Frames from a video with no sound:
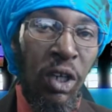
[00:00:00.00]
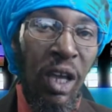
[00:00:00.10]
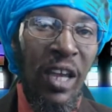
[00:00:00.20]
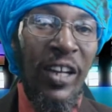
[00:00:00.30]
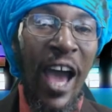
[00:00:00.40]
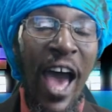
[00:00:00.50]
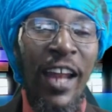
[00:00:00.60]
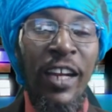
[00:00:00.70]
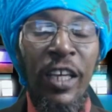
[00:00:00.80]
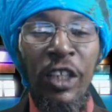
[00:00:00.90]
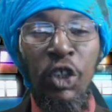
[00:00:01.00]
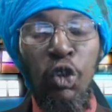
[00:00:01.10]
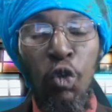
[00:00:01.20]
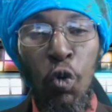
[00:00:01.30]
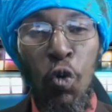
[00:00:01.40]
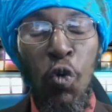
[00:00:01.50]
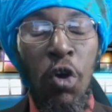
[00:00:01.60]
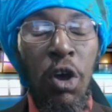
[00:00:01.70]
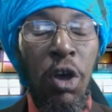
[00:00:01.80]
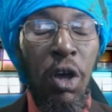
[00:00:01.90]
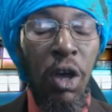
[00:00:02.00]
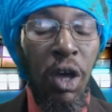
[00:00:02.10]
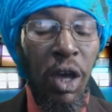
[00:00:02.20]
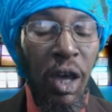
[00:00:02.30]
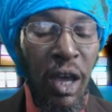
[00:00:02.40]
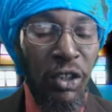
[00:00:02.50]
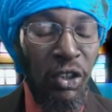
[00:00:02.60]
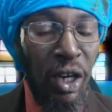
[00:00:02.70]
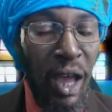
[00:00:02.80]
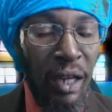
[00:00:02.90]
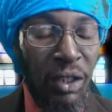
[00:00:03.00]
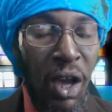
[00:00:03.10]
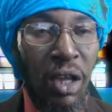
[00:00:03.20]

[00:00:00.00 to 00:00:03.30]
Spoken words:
in at least 2 incidents.